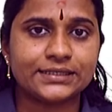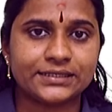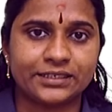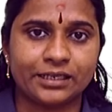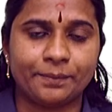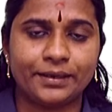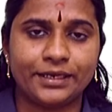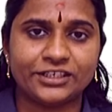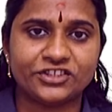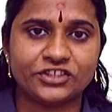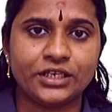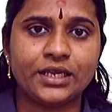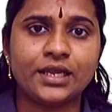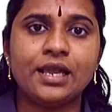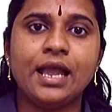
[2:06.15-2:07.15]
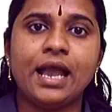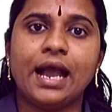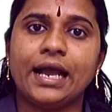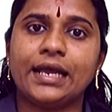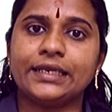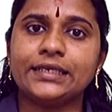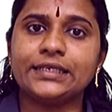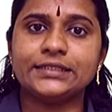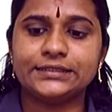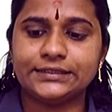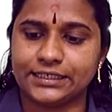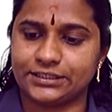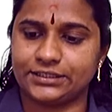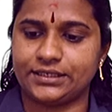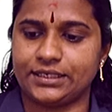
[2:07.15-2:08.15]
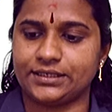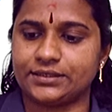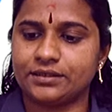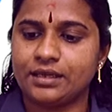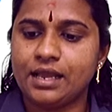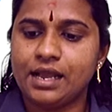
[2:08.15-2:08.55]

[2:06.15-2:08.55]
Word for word: stability and justice.